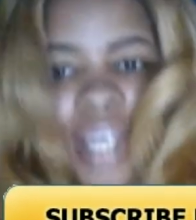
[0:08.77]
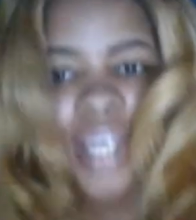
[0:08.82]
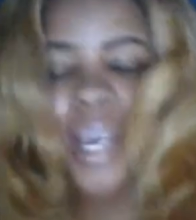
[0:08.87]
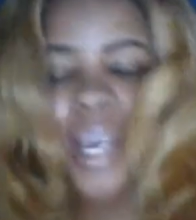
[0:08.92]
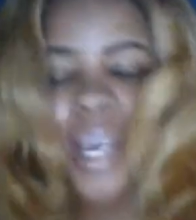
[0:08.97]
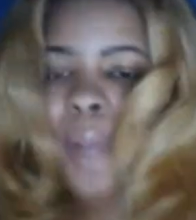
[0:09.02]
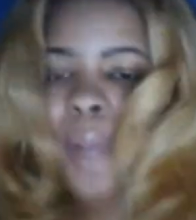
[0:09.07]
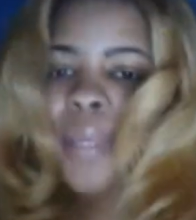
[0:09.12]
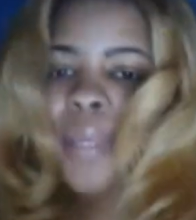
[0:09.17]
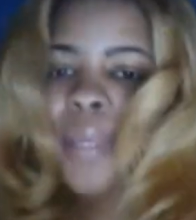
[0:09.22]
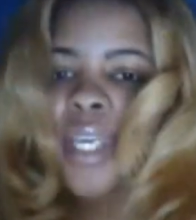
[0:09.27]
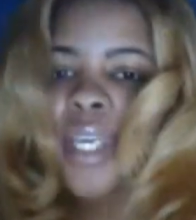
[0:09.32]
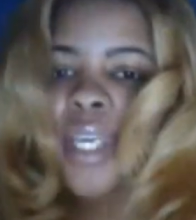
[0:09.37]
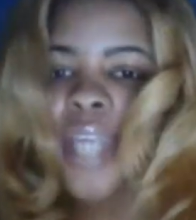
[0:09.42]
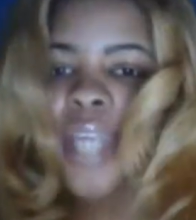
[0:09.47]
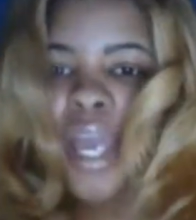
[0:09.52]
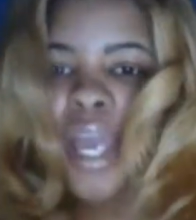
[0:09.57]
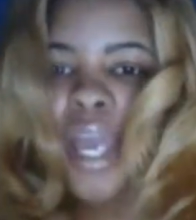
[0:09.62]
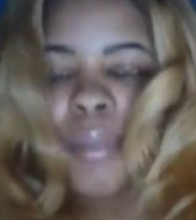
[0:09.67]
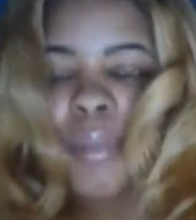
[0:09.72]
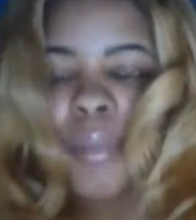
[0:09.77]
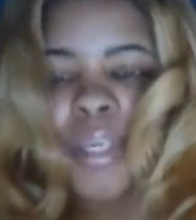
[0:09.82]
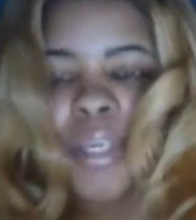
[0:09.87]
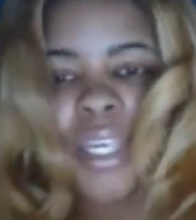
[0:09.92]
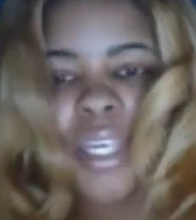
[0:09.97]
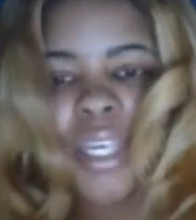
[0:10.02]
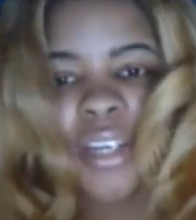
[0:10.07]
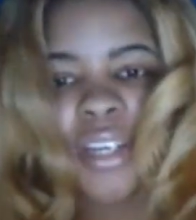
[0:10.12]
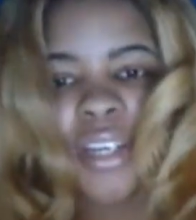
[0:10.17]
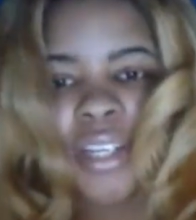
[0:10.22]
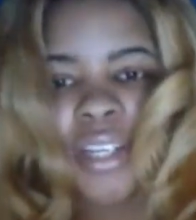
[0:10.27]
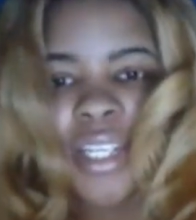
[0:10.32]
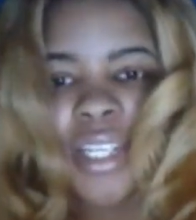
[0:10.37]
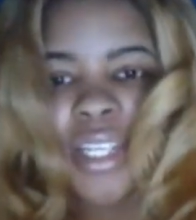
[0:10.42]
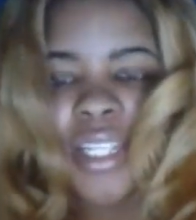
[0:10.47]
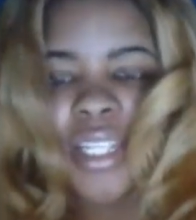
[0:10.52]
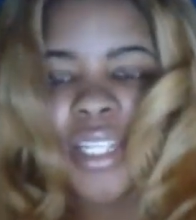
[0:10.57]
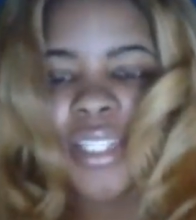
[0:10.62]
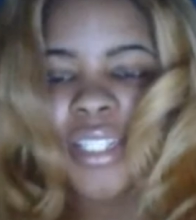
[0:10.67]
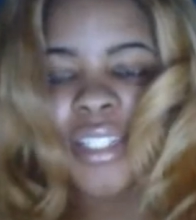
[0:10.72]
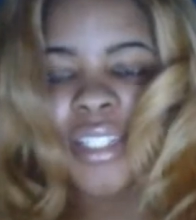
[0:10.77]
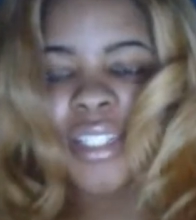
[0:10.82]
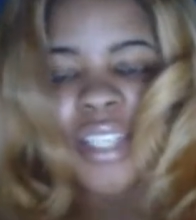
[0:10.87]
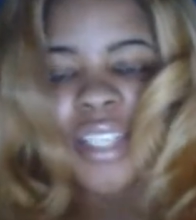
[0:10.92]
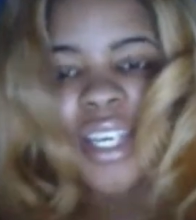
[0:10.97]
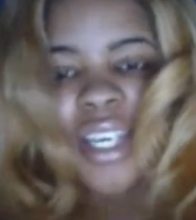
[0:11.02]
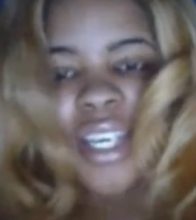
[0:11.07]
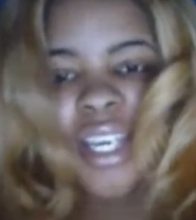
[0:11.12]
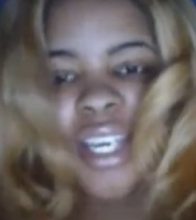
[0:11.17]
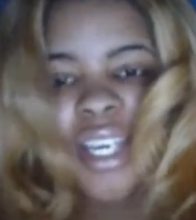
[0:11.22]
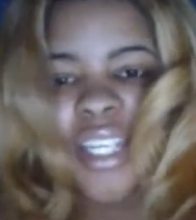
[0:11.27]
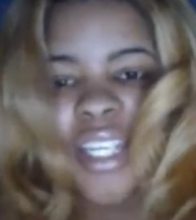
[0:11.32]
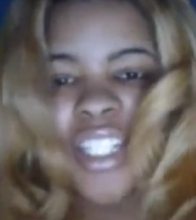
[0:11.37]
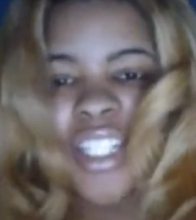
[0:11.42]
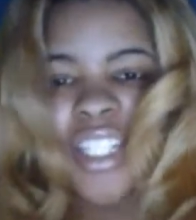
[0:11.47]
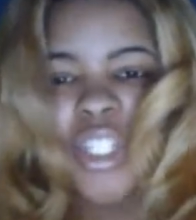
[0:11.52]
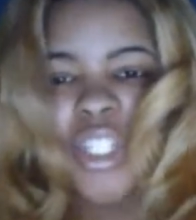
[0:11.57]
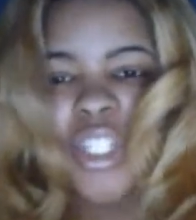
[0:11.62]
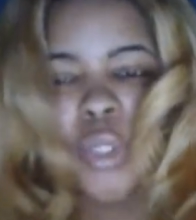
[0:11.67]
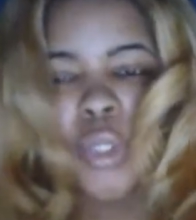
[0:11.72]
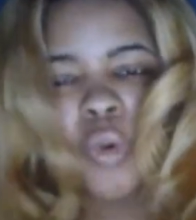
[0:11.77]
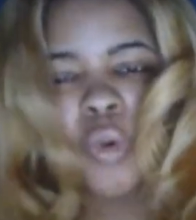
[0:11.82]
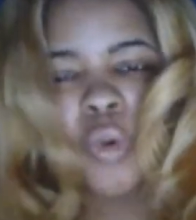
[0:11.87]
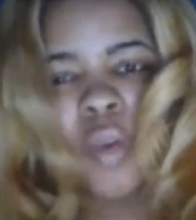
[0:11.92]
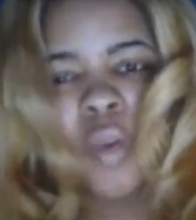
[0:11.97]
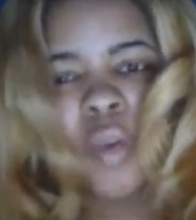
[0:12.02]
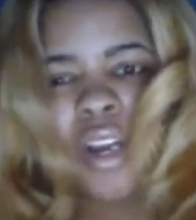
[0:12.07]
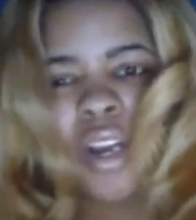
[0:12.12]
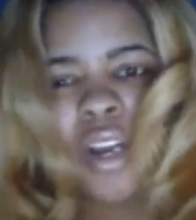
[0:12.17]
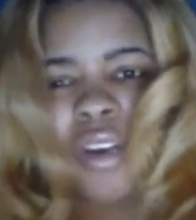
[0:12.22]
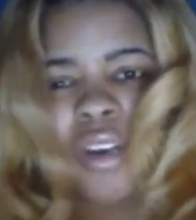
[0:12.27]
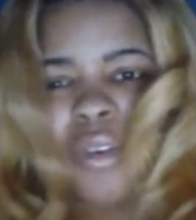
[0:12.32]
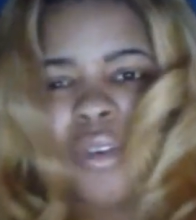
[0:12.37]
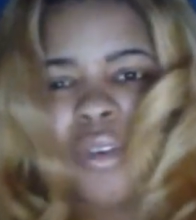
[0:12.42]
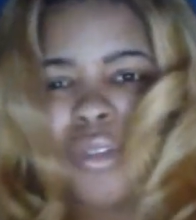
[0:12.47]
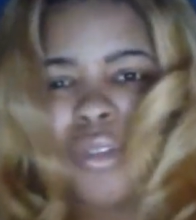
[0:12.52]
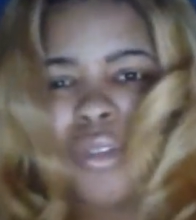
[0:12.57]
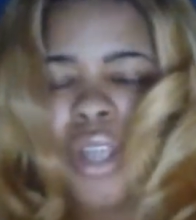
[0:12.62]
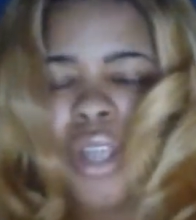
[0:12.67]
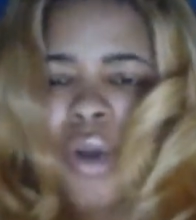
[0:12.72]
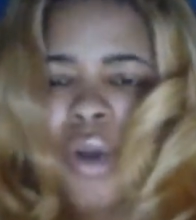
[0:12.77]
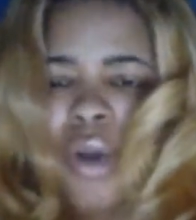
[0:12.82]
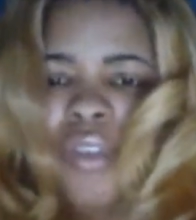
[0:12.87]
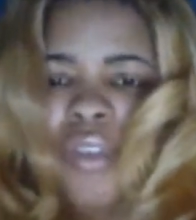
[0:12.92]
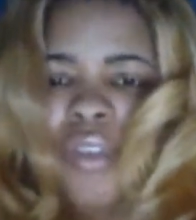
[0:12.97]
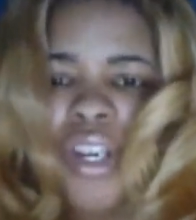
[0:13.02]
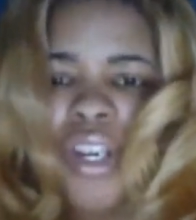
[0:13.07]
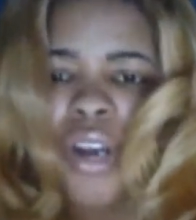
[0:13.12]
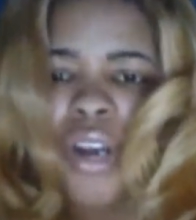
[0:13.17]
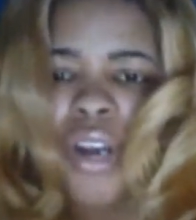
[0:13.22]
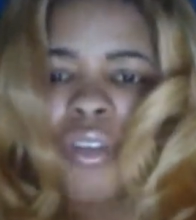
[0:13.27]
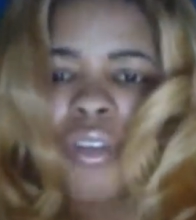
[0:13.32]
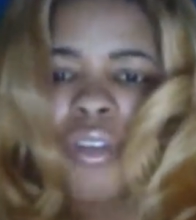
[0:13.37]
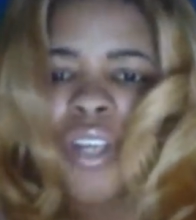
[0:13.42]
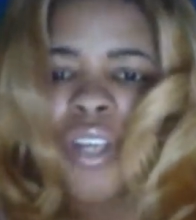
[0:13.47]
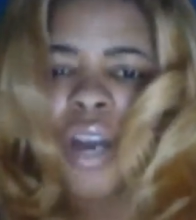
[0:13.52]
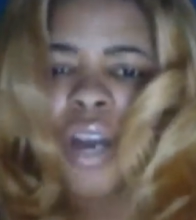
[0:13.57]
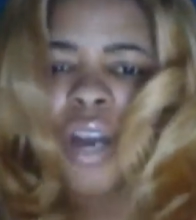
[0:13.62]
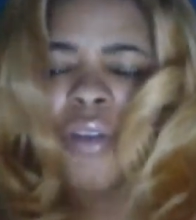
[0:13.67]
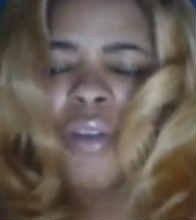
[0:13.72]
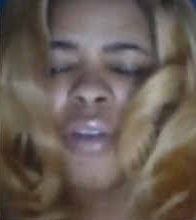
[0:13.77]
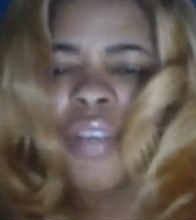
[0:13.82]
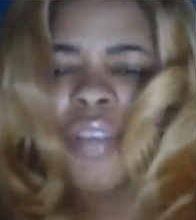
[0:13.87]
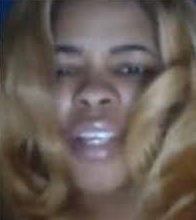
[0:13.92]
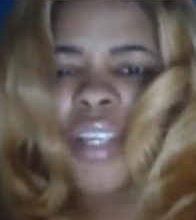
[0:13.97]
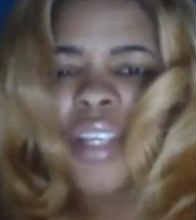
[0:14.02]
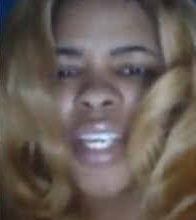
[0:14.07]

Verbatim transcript: Like, I mean, I've been hearing this, these two words over and over and over.